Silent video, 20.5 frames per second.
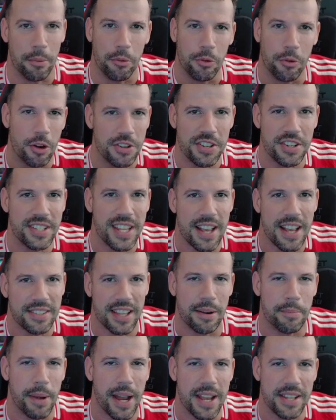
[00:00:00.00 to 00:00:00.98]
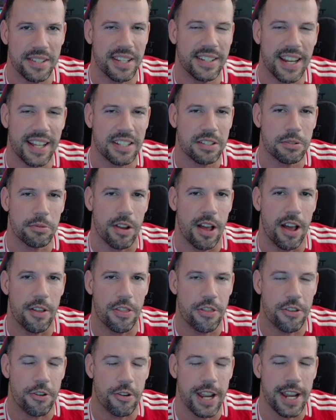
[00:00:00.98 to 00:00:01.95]
Rogers has that amazing next
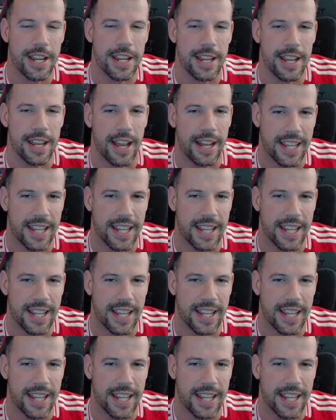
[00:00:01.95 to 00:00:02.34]
3